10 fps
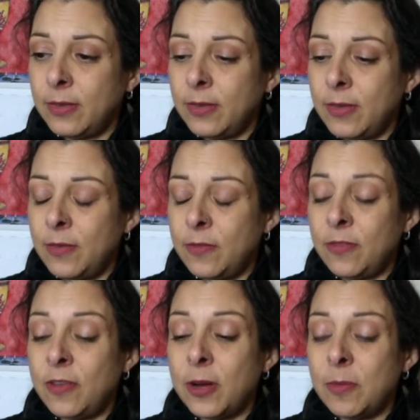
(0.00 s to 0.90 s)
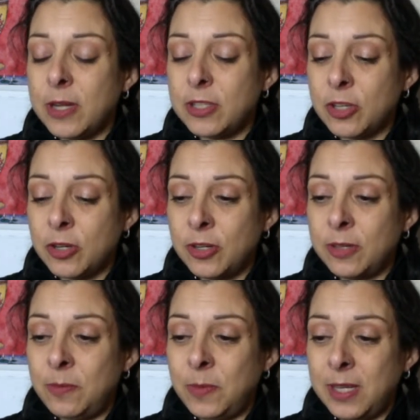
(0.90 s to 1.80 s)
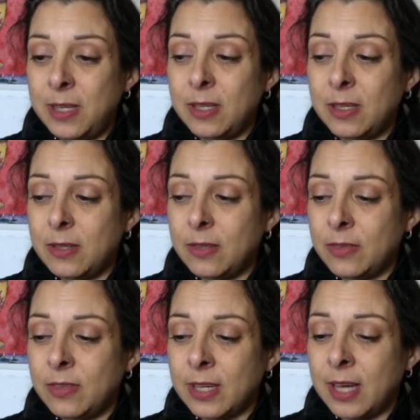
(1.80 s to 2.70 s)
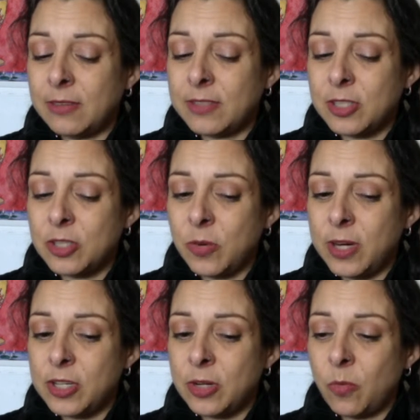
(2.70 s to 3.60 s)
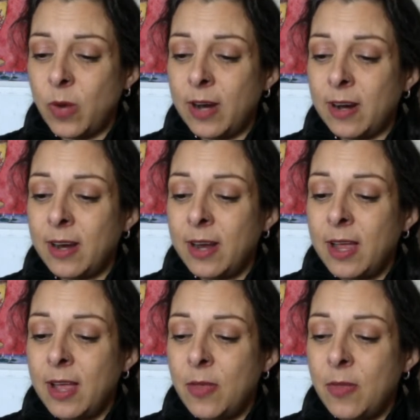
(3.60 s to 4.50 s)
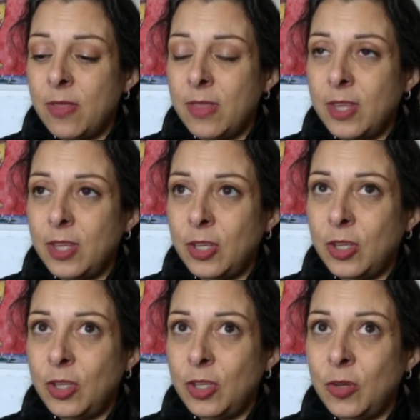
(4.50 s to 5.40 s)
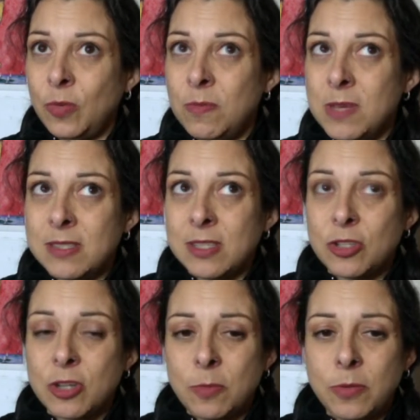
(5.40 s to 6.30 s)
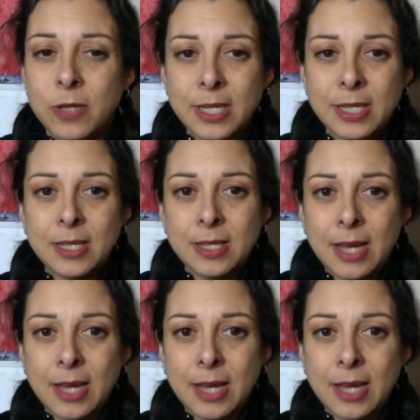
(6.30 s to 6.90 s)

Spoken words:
It very much could be the kind of situation where you misinterpreted